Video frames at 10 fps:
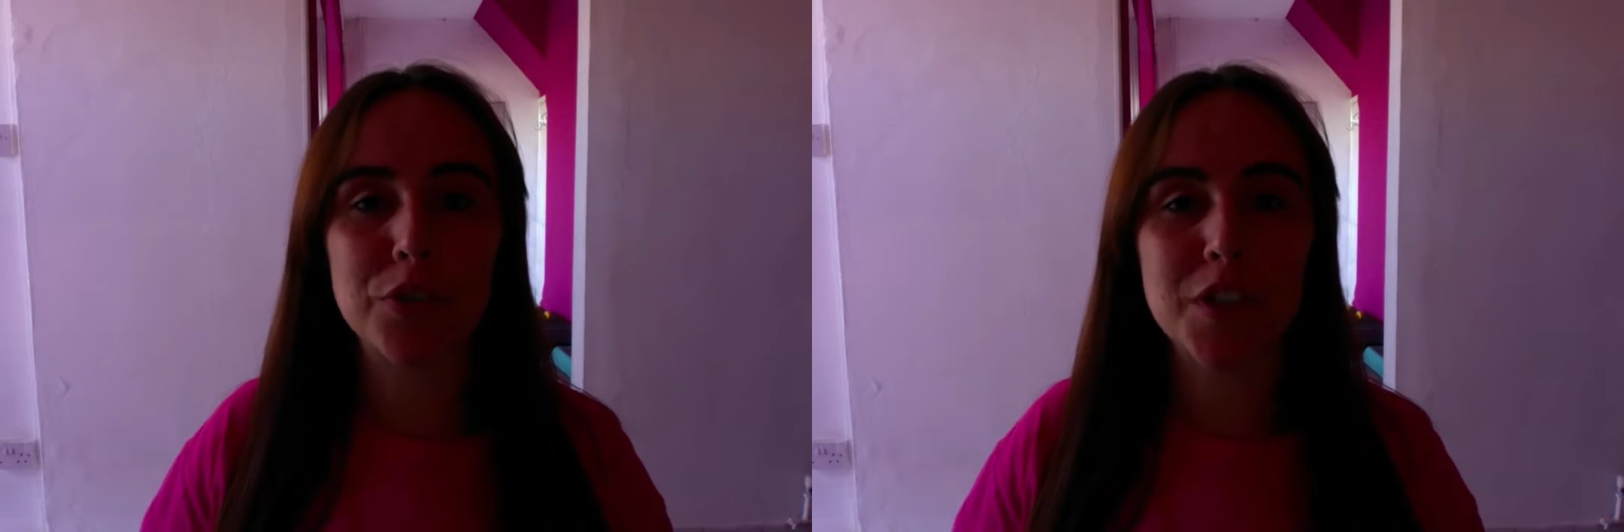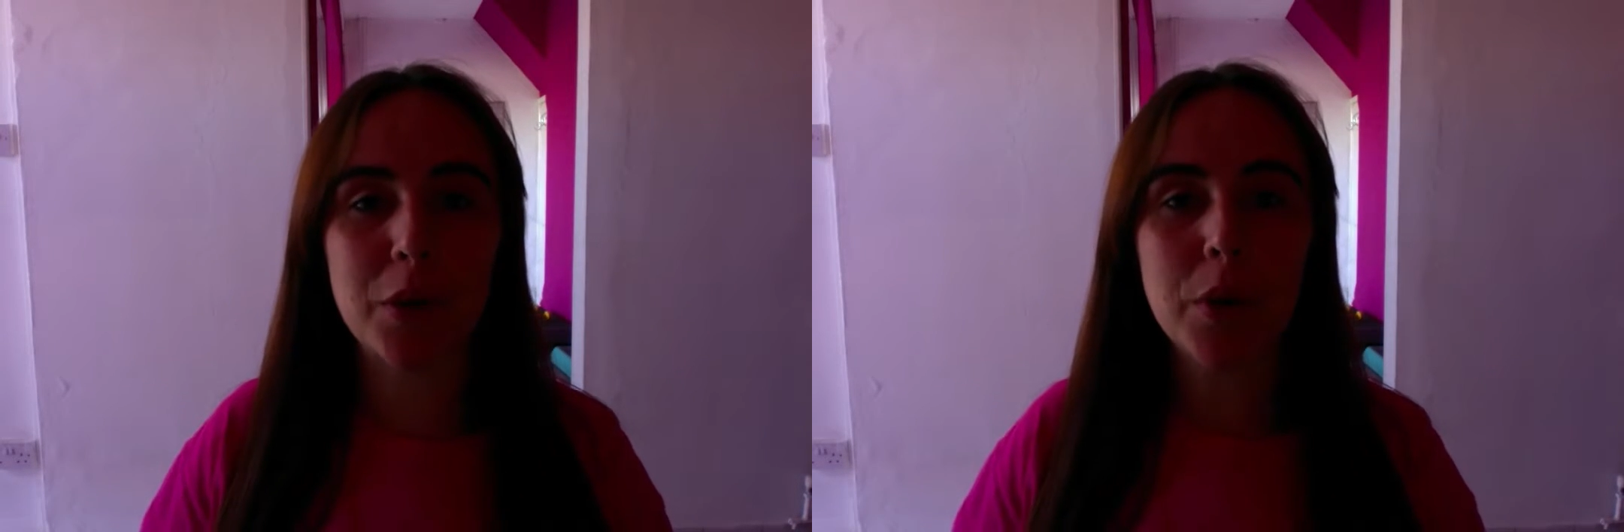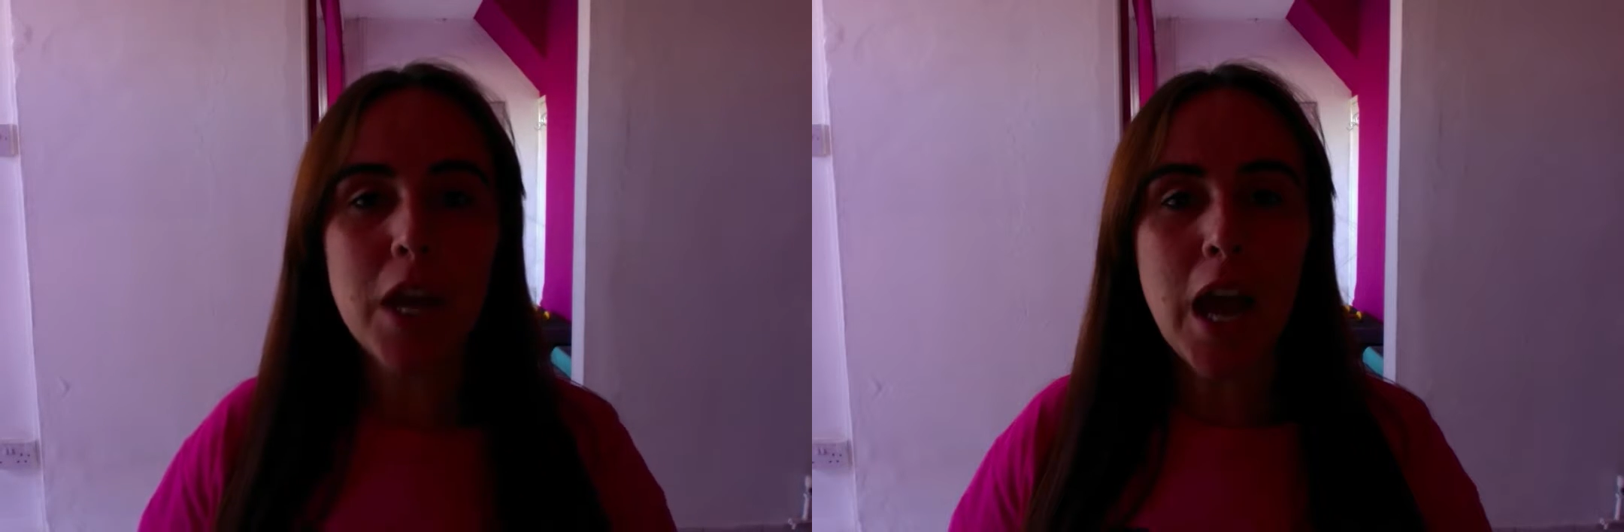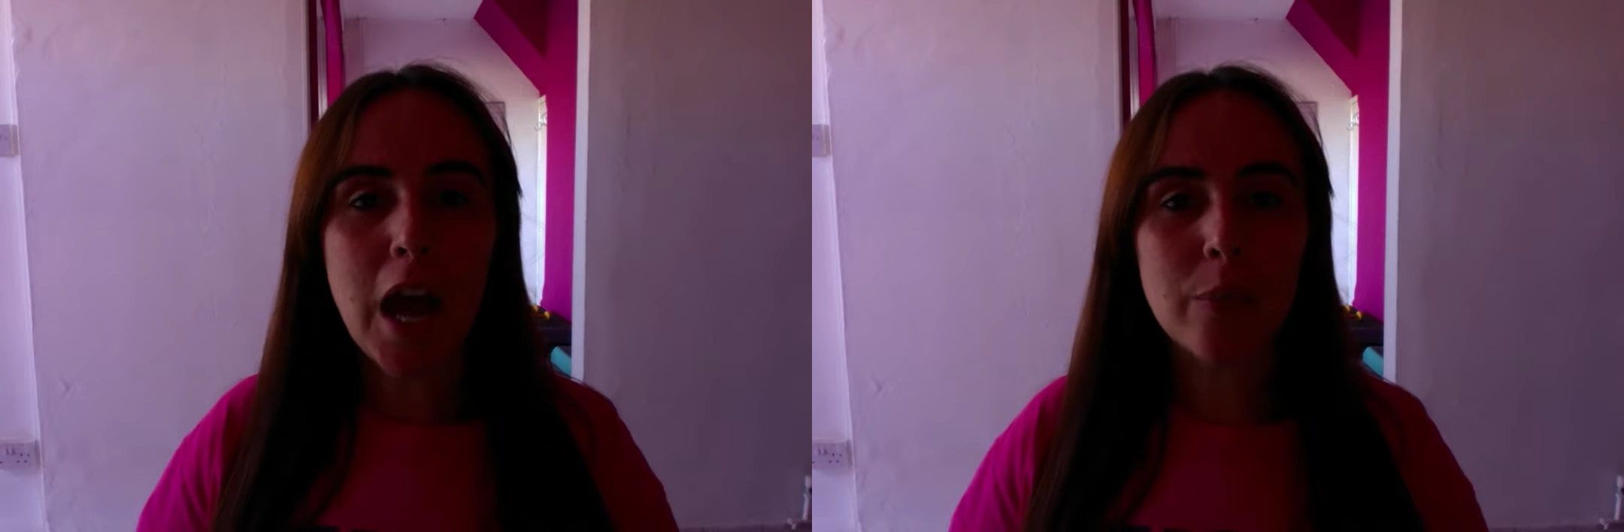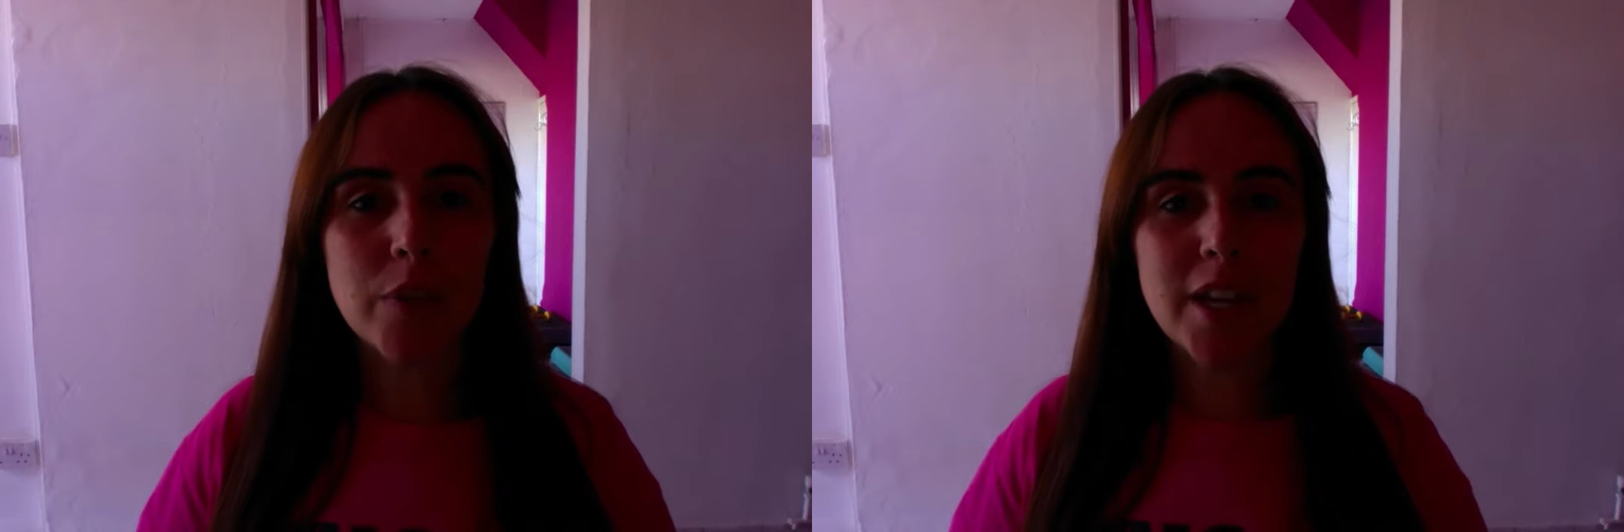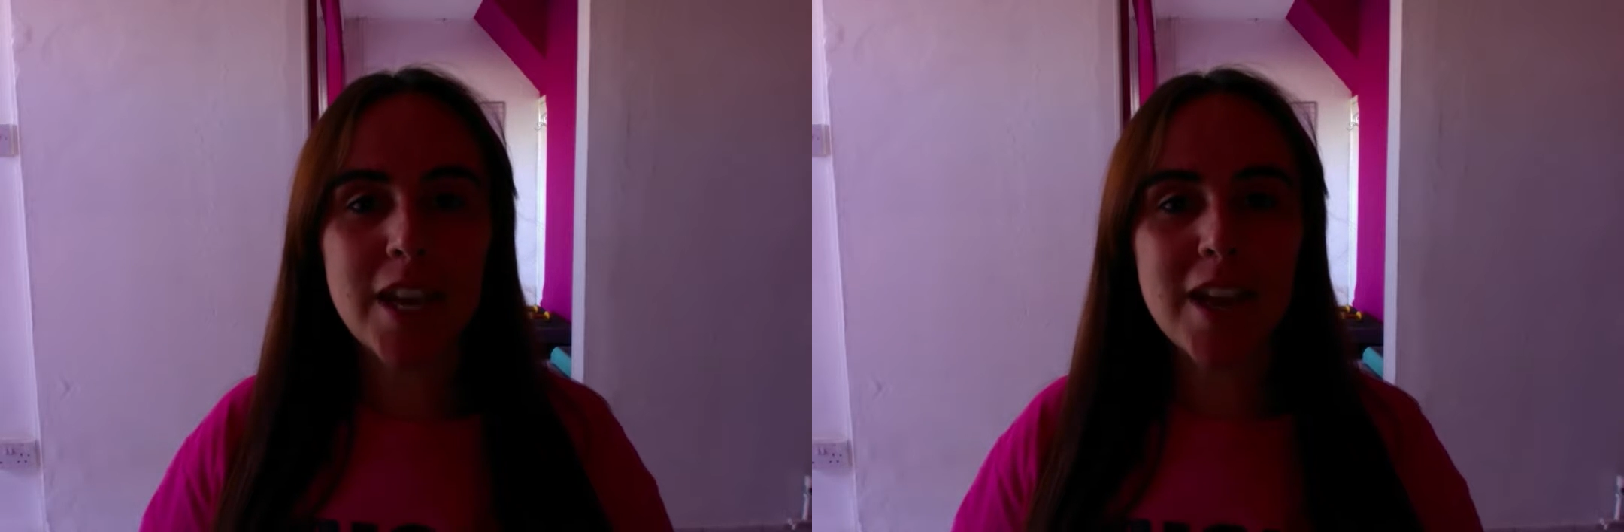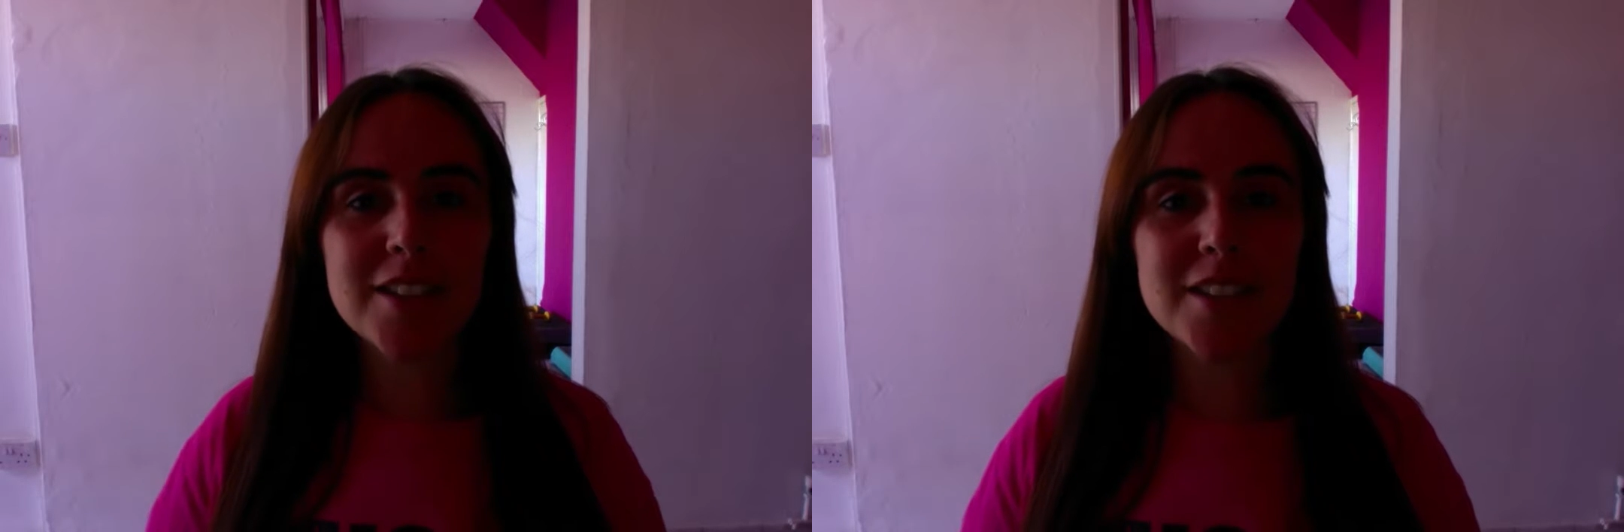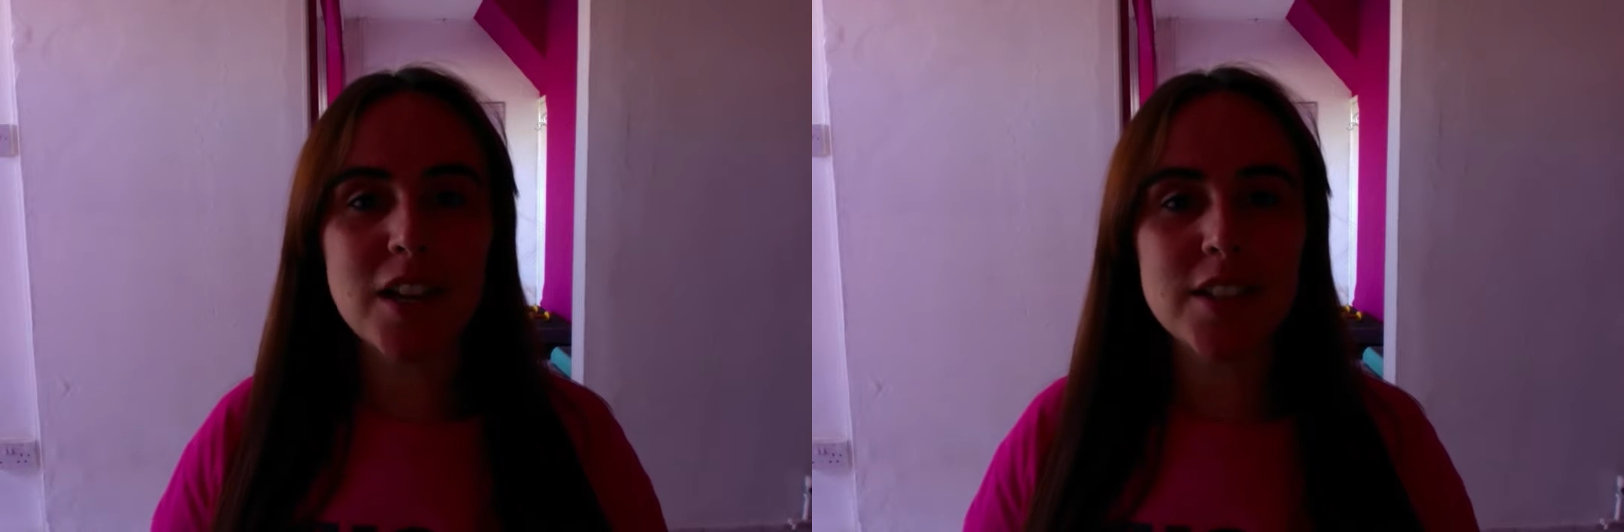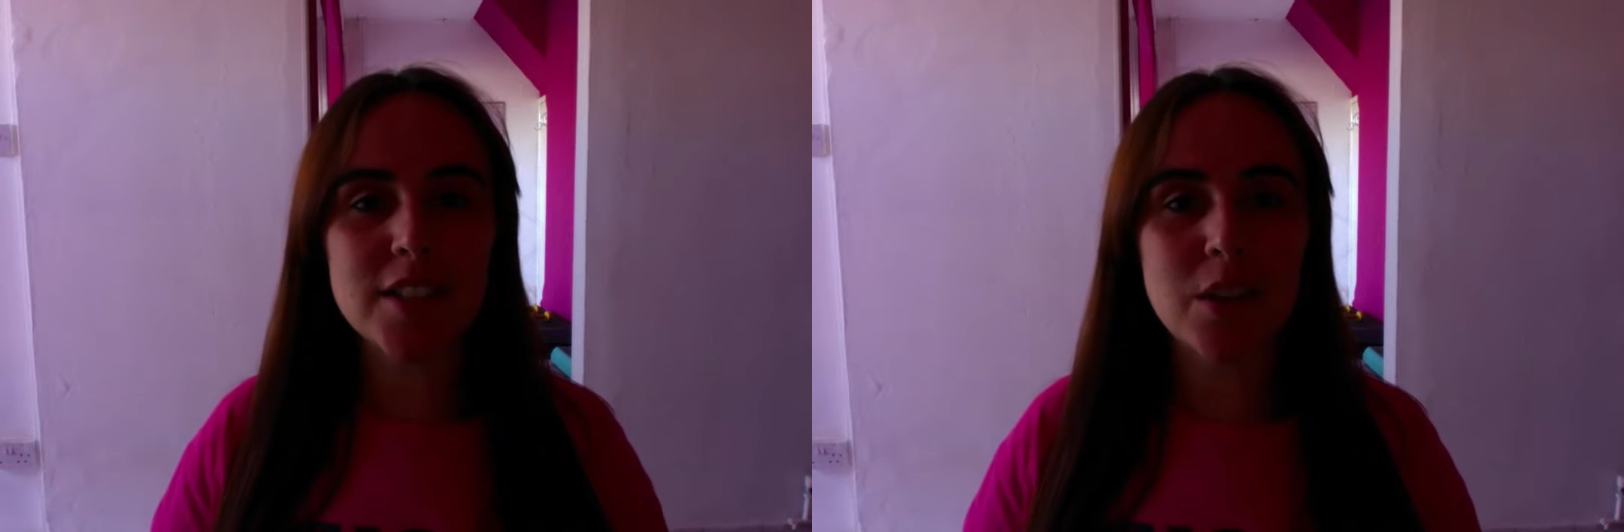So the key exercises